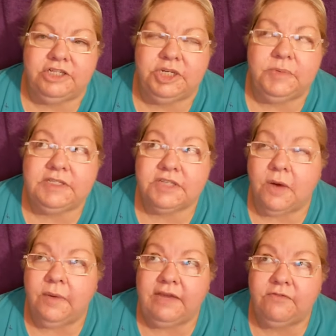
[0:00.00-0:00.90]
She was
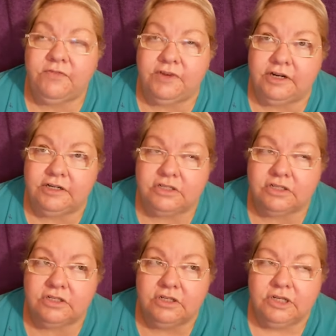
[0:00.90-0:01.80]
going
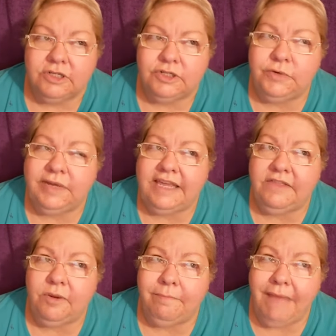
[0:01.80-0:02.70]
first to
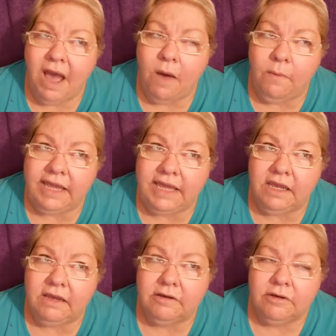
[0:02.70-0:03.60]
either Maui